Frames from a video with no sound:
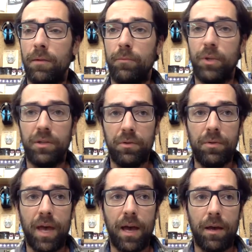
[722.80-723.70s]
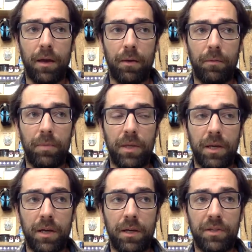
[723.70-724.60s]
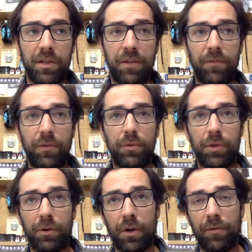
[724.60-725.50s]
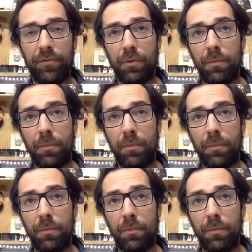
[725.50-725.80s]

we do that because if you turn off your